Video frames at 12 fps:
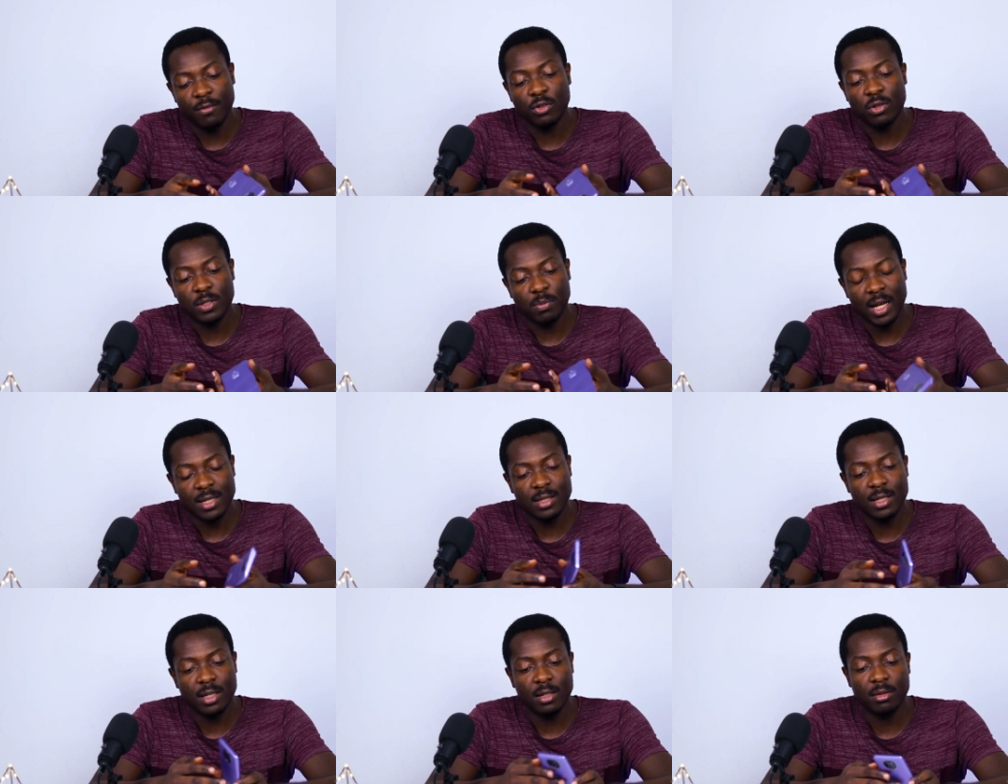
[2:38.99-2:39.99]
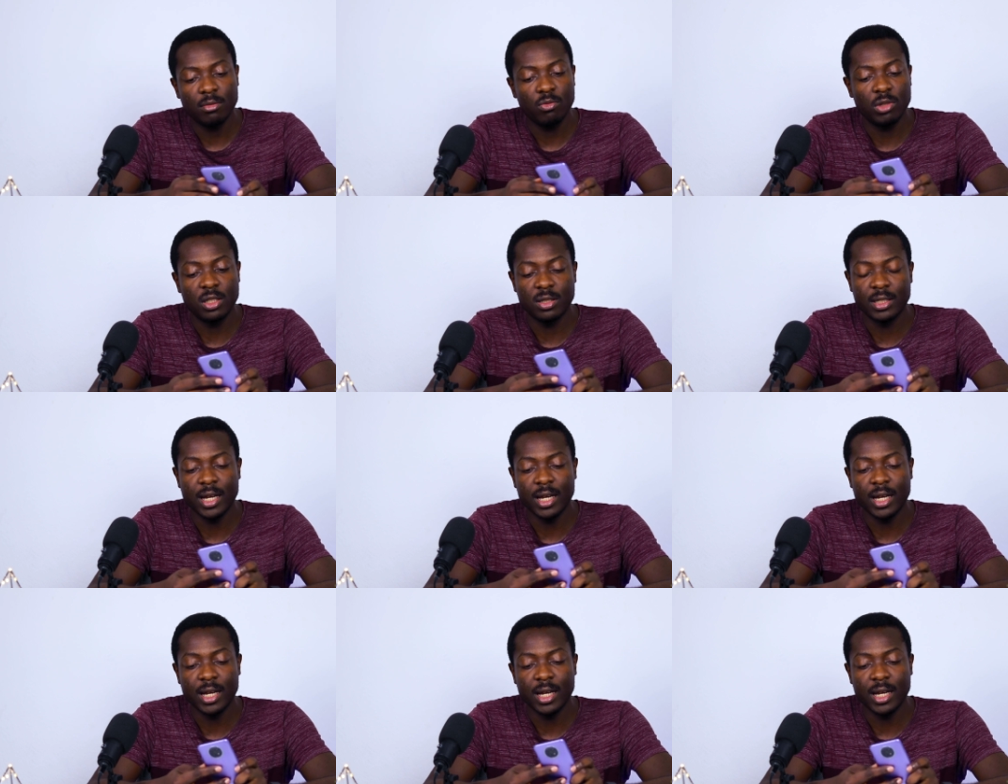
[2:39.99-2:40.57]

even though it's plastic, which is